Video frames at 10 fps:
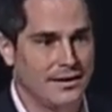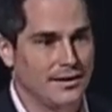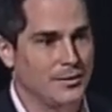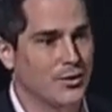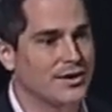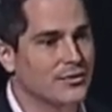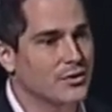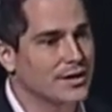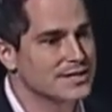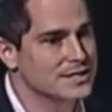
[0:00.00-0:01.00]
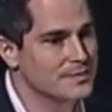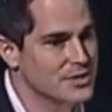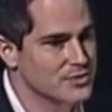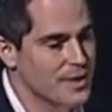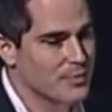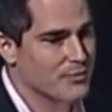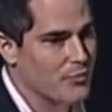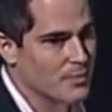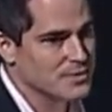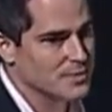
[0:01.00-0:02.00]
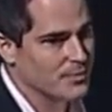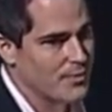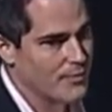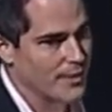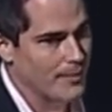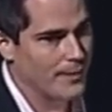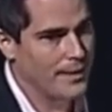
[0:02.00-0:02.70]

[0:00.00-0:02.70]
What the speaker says: the more difficult it is to measure that performance of the program.